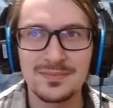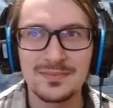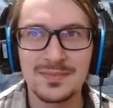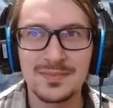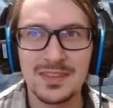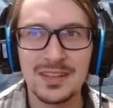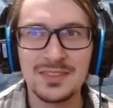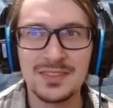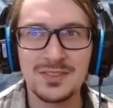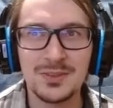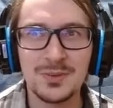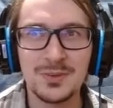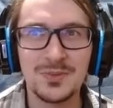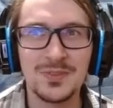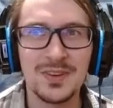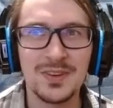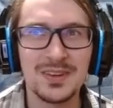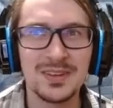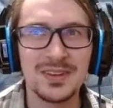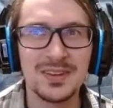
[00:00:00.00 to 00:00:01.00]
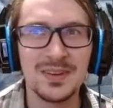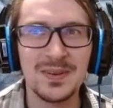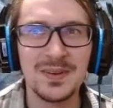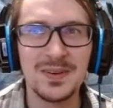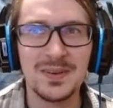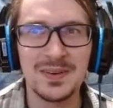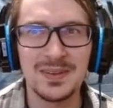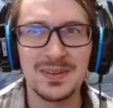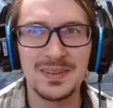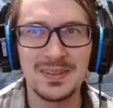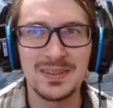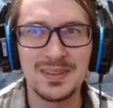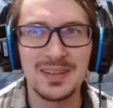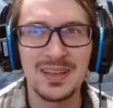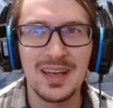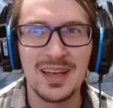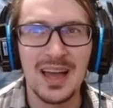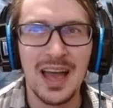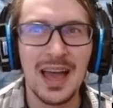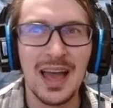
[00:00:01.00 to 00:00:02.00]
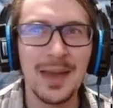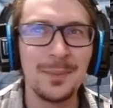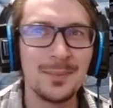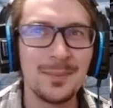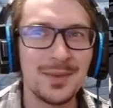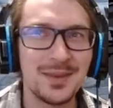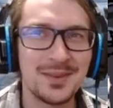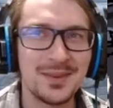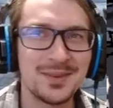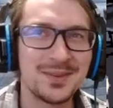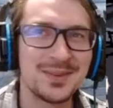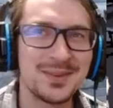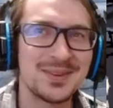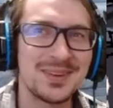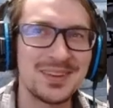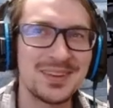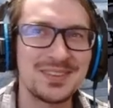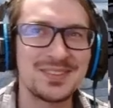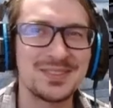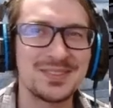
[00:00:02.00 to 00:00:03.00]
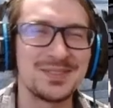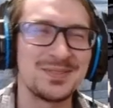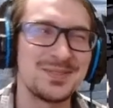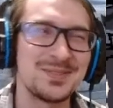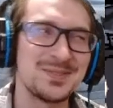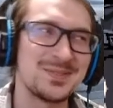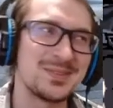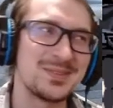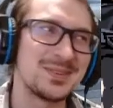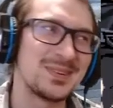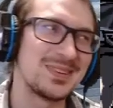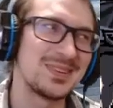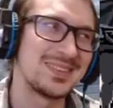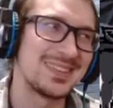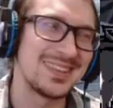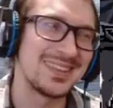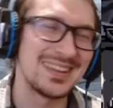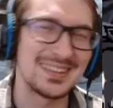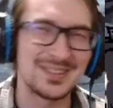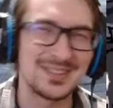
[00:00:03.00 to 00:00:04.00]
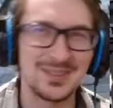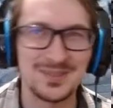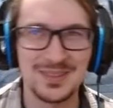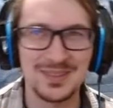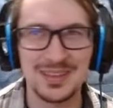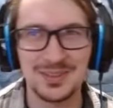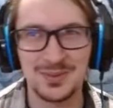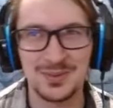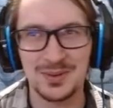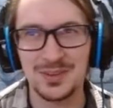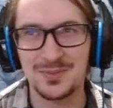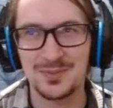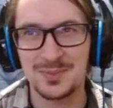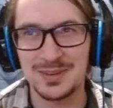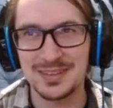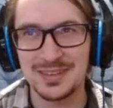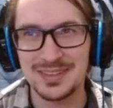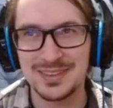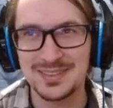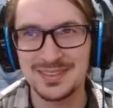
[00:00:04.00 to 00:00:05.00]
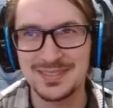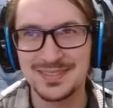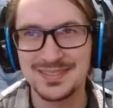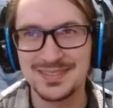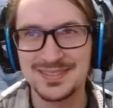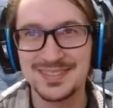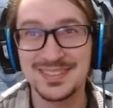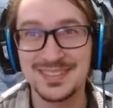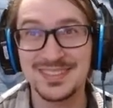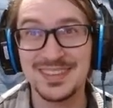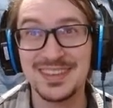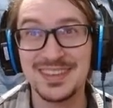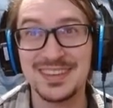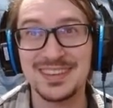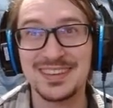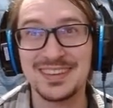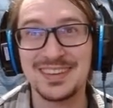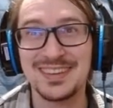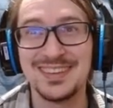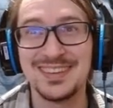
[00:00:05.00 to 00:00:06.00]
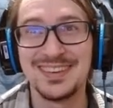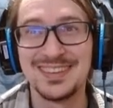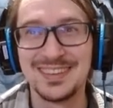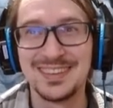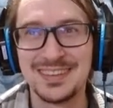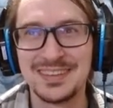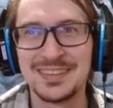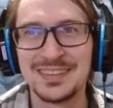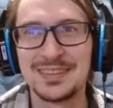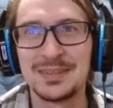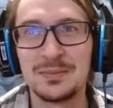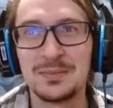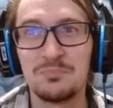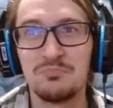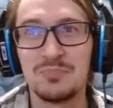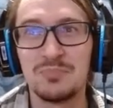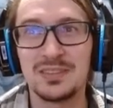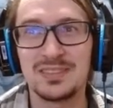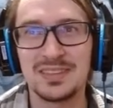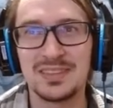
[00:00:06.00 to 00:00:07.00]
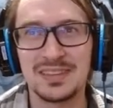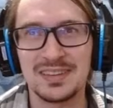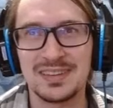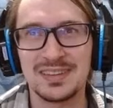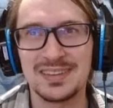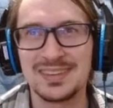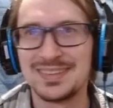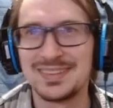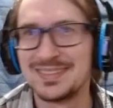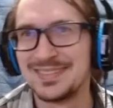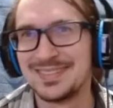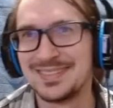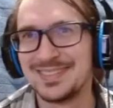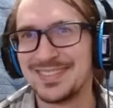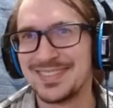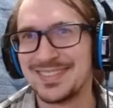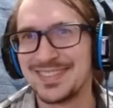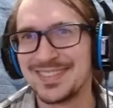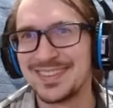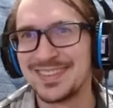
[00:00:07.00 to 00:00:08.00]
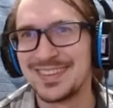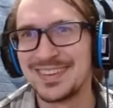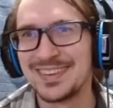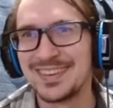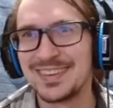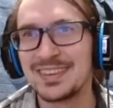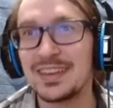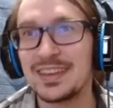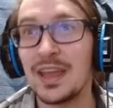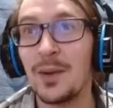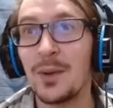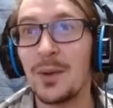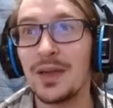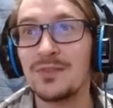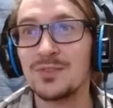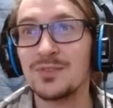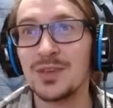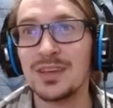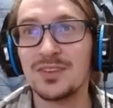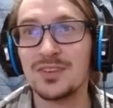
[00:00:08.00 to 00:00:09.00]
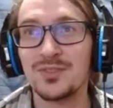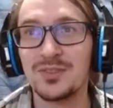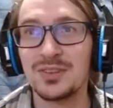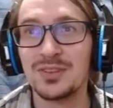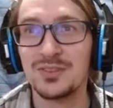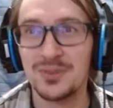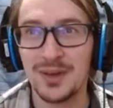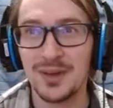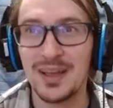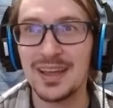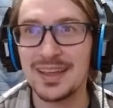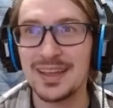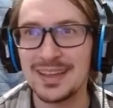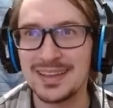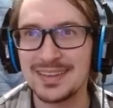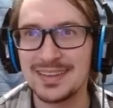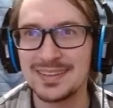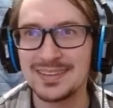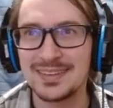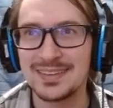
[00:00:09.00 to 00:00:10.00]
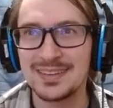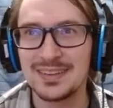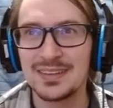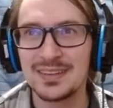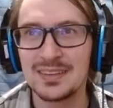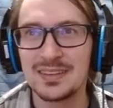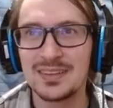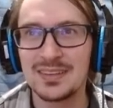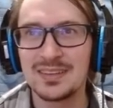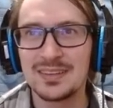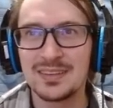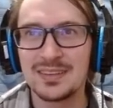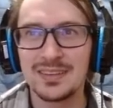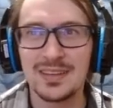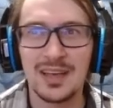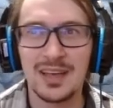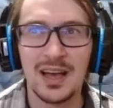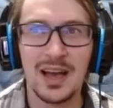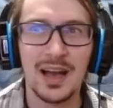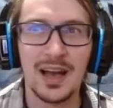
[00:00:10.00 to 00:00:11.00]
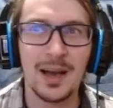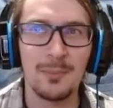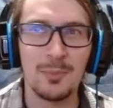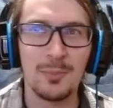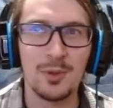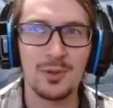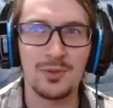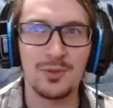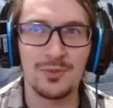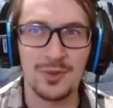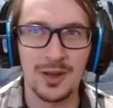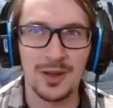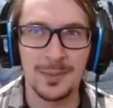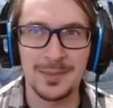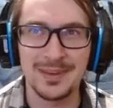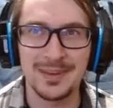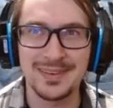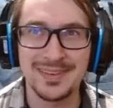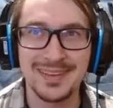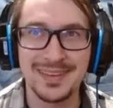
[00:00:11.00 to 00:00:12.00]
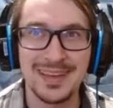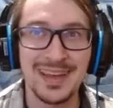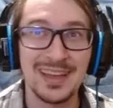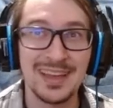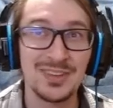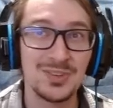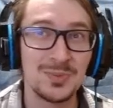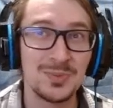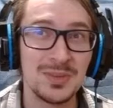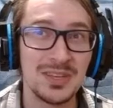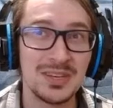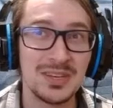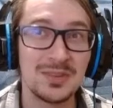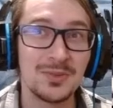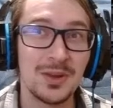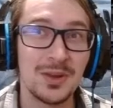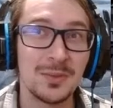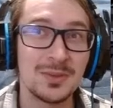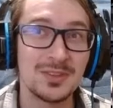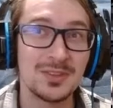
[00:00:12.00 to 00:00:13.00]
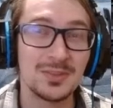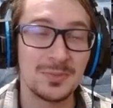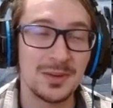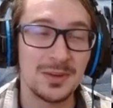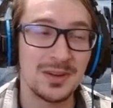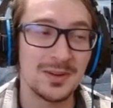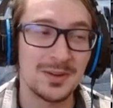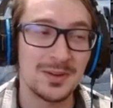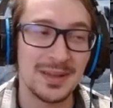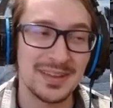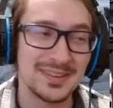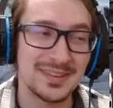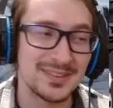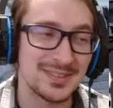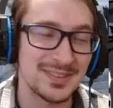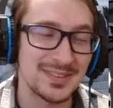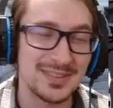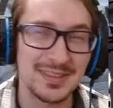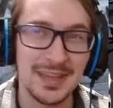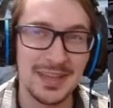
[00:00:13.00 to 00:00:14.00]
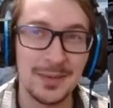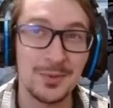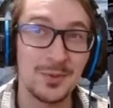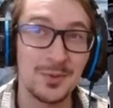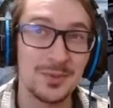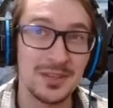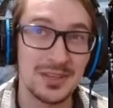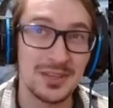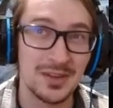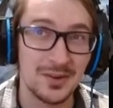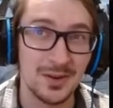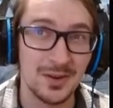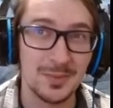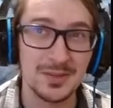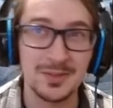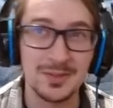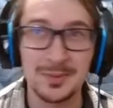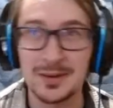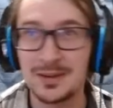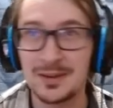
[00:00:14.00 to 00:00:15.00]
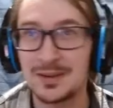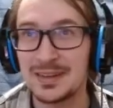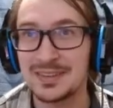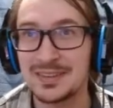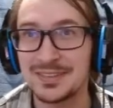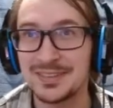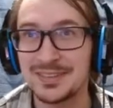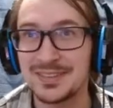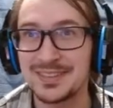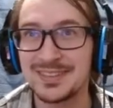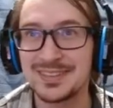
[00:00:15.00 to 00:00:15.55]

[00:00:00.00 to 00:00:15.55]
That's no fun at all. I'm gonna crush. Ooh, that's rough, buddy. Zing! Bazinga. Now I have to actually try. Hot bowl of ramen. I should be getting ramen tomorrow, actually. I will be getting ramen tomorrow, actually.